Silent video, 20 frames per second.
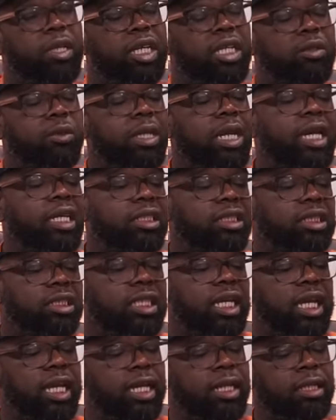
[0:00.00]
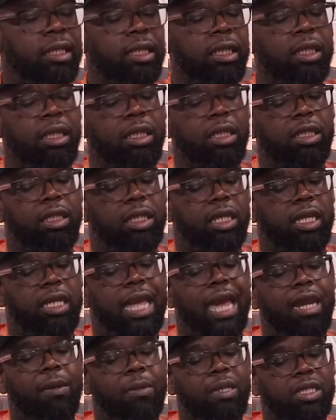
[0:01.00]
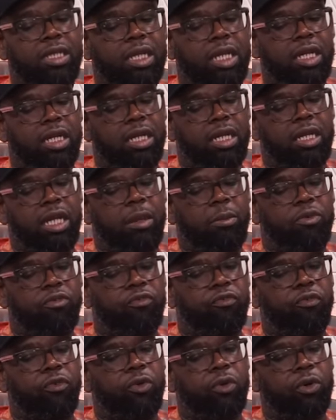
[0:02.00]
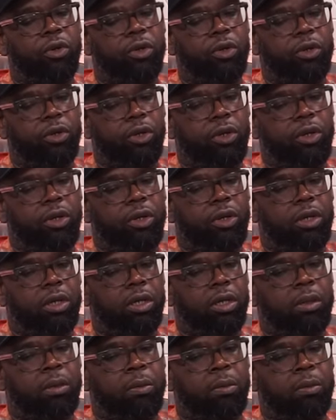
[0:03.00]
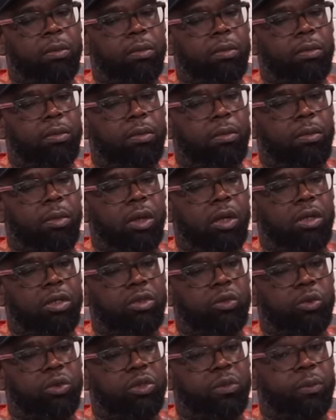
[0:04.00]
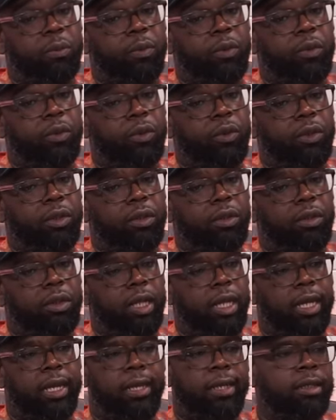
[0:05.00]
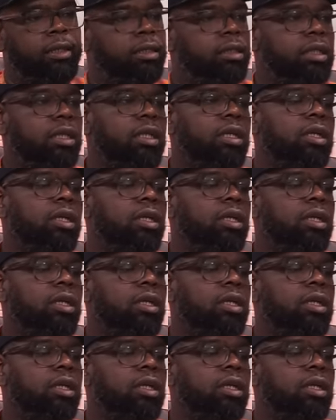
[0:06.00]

because we had just had the anatomy scan the day before um, Mars was born, and